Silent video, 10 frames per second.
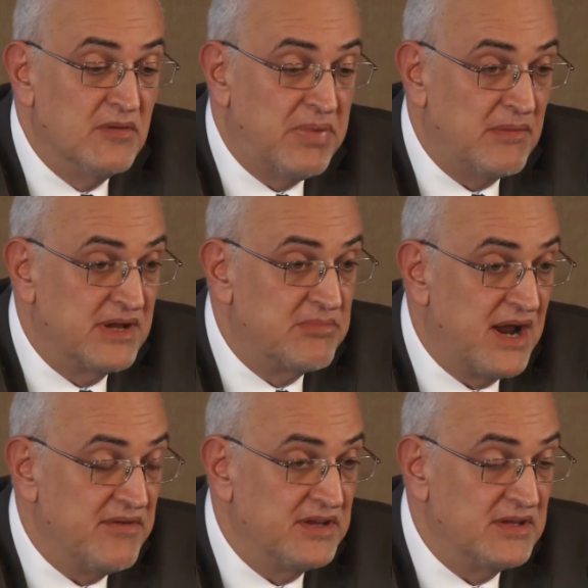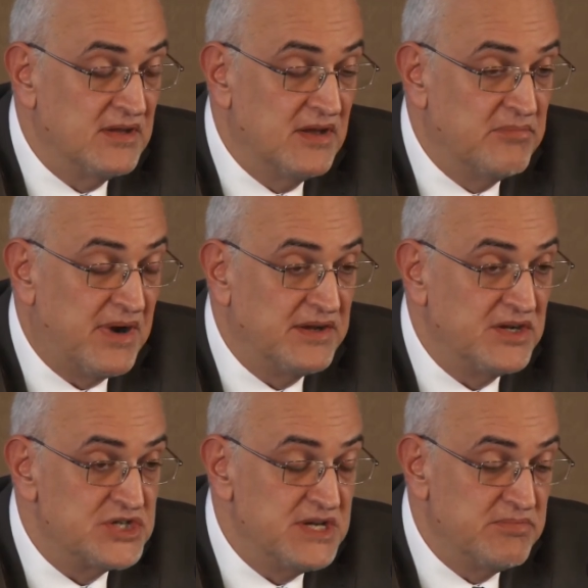public-private
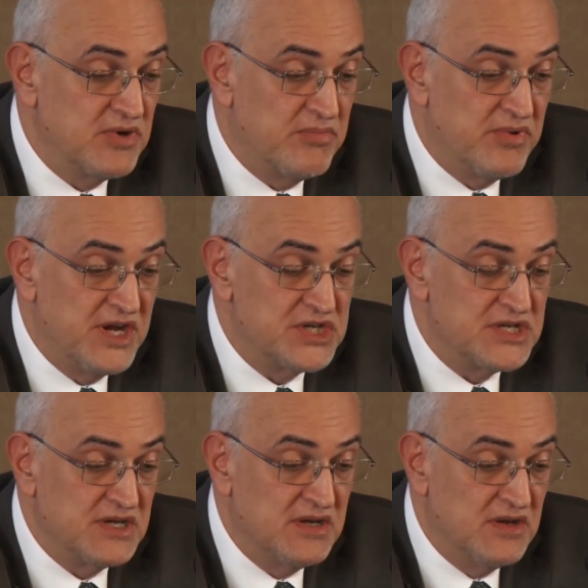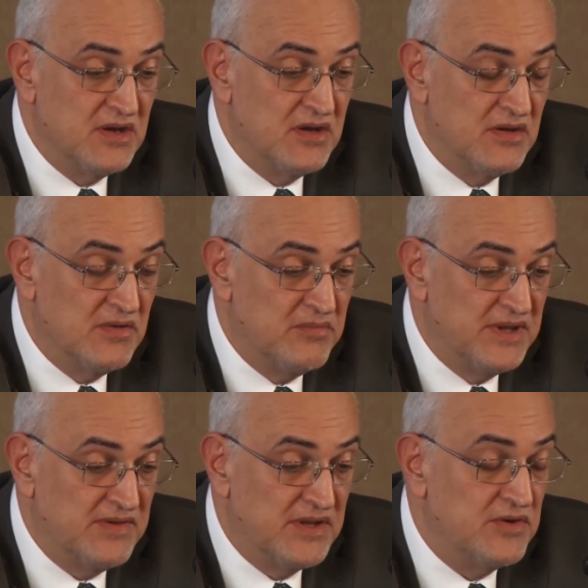partnership, cooperation
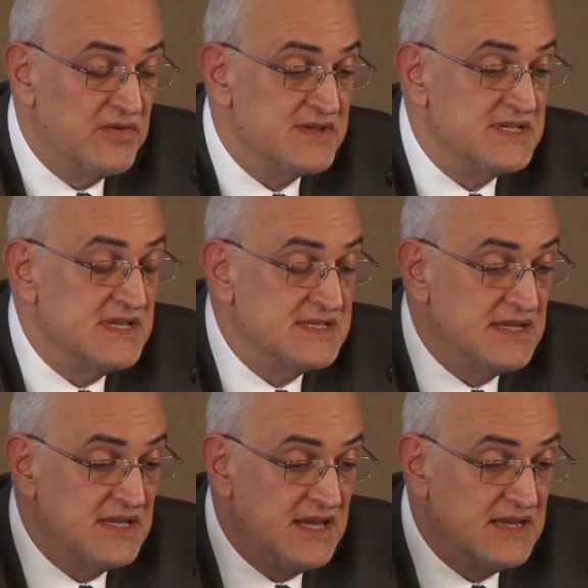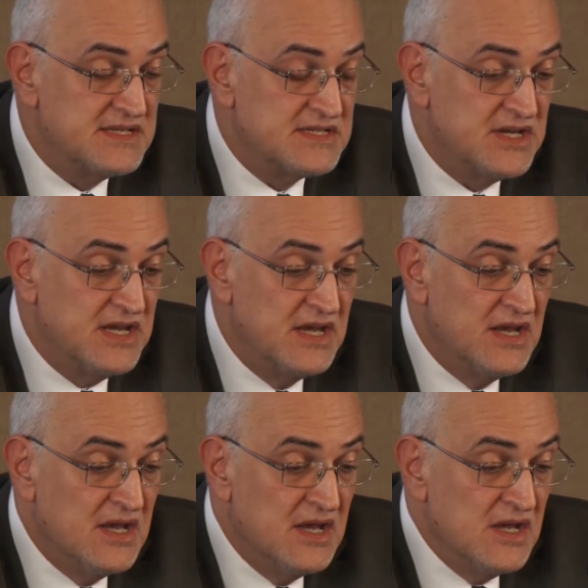between the universities and the industry,
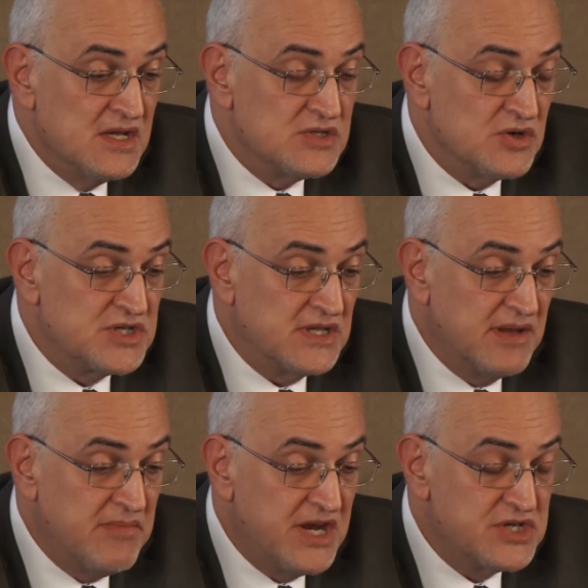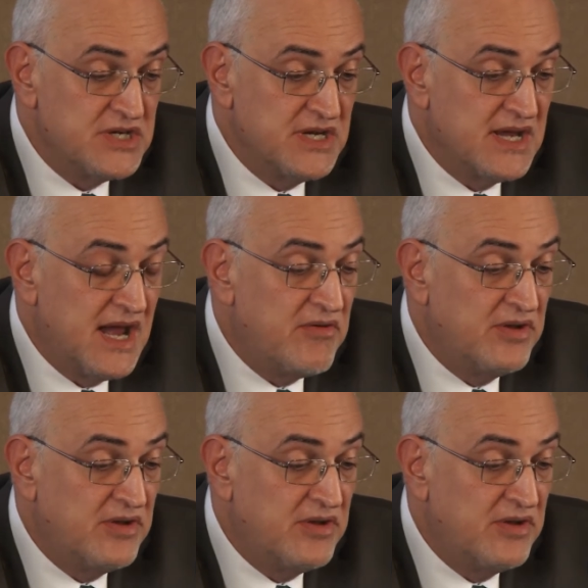social dimension in higher